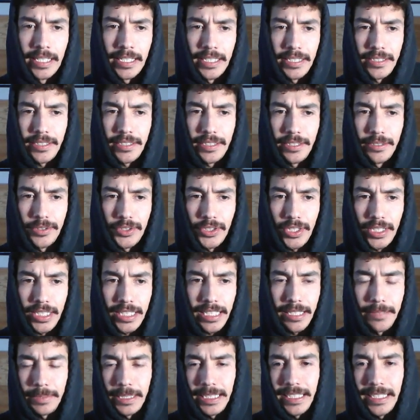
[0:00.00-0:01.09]
You're usually going
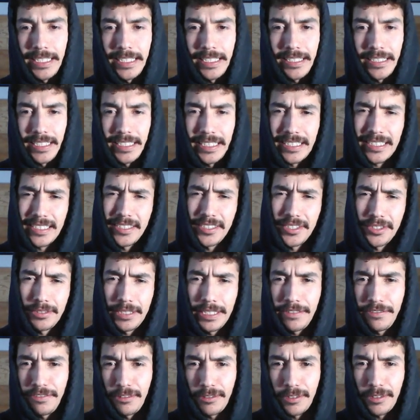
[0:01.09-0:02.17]
to be hitting like a 3,
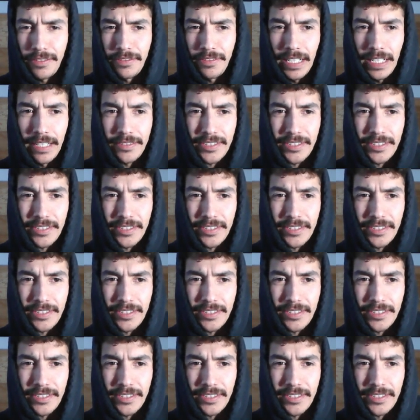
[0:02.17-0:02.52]
4, or 5